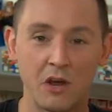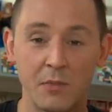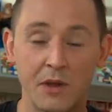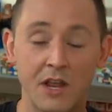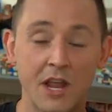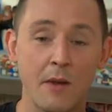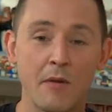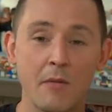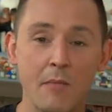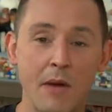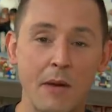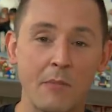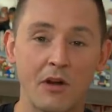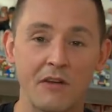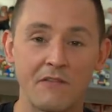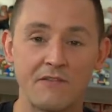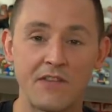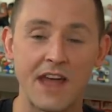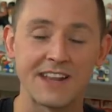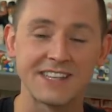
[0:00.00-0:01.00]
and become a member
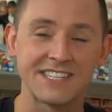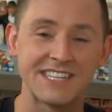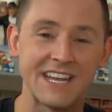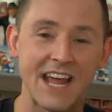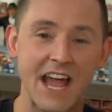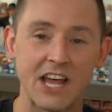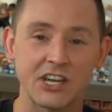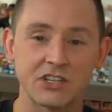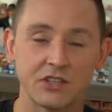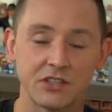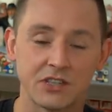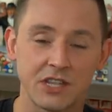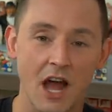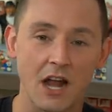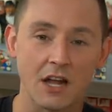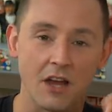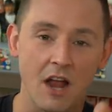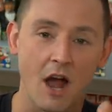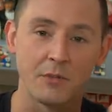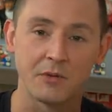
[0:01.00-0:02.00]
at fantasy national
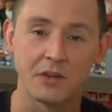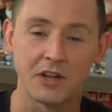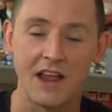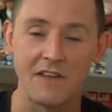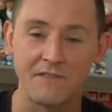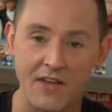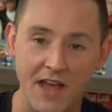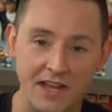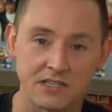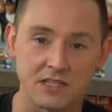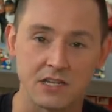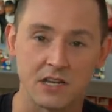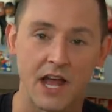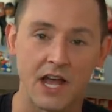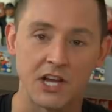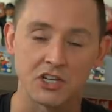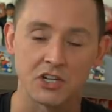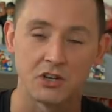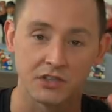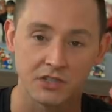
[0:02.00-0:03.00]
dot com today, fantasy
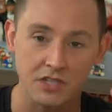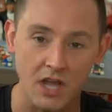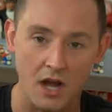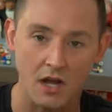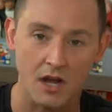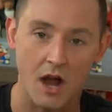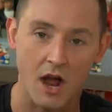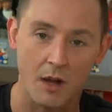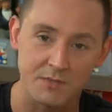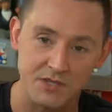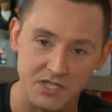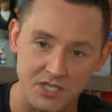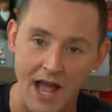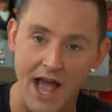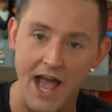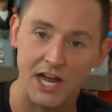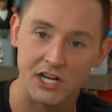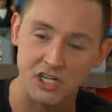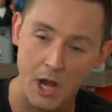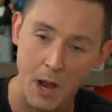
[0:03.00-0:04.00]
national dot com
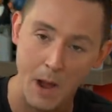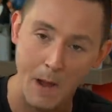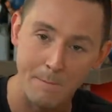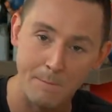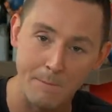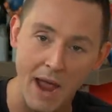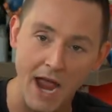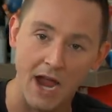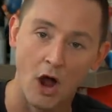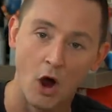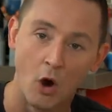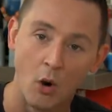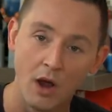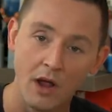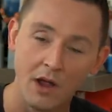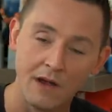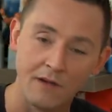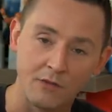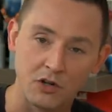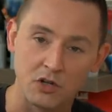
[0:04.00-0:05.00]
slash mayo
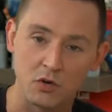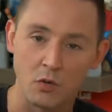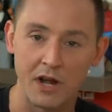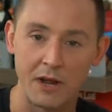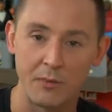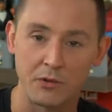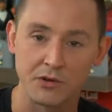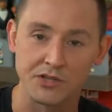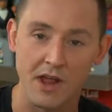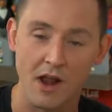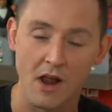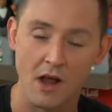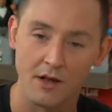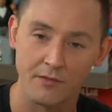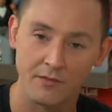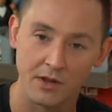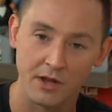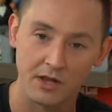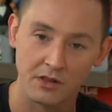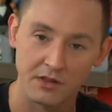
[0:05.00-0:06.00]
for twenty percent off.